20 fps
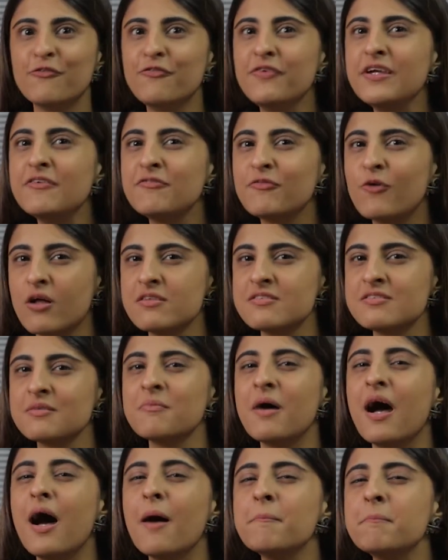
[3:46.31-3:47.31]
we've got
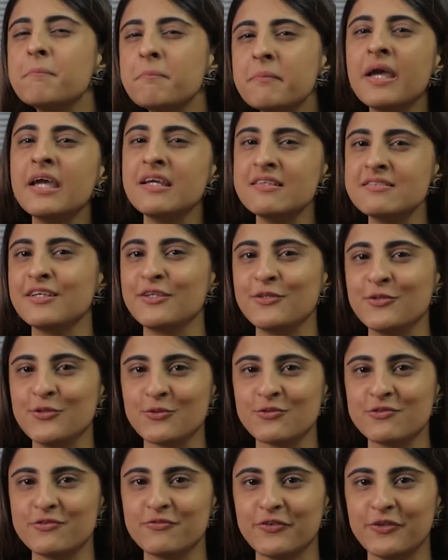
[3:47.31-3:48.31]
some amazing
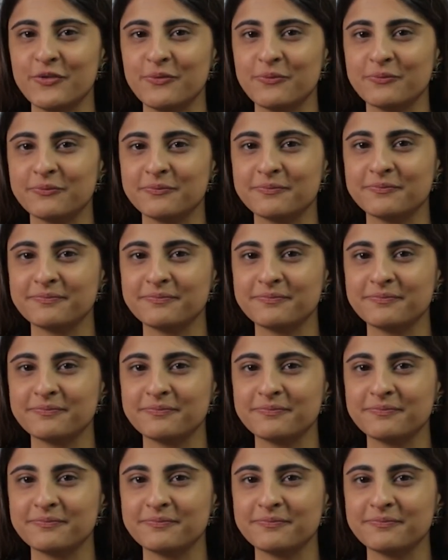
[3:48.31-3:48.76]
news for you.